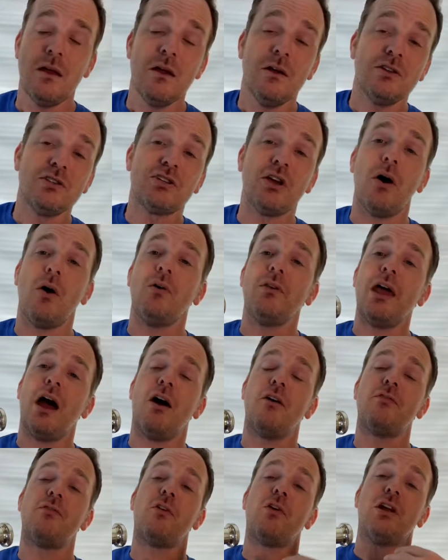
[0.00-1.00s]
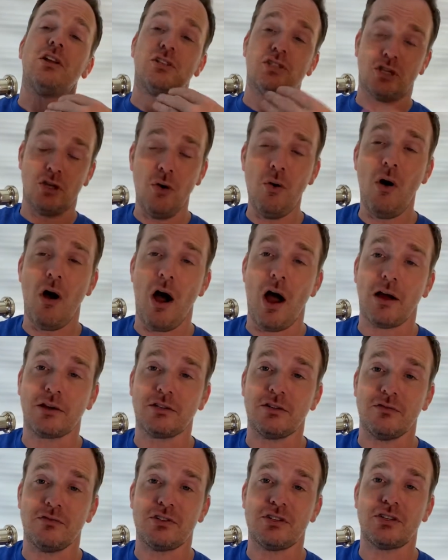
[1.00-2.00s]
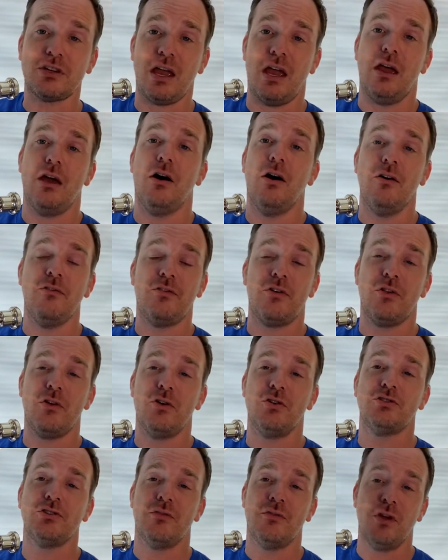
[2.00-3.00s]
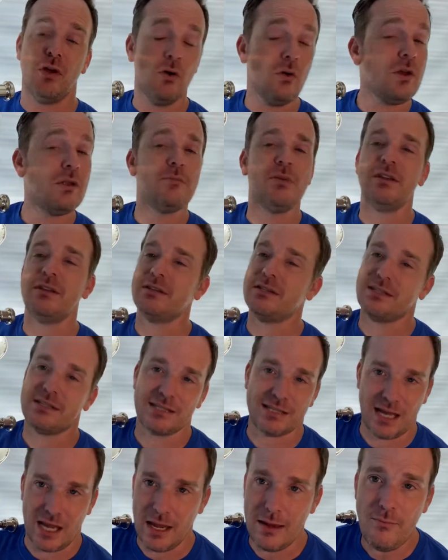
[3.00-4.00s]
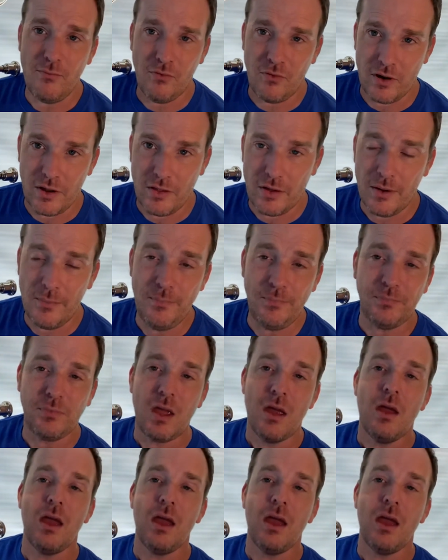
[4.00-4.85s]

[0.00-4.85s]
So now for a two octave scale, for those of you, it'd be the same rhythm.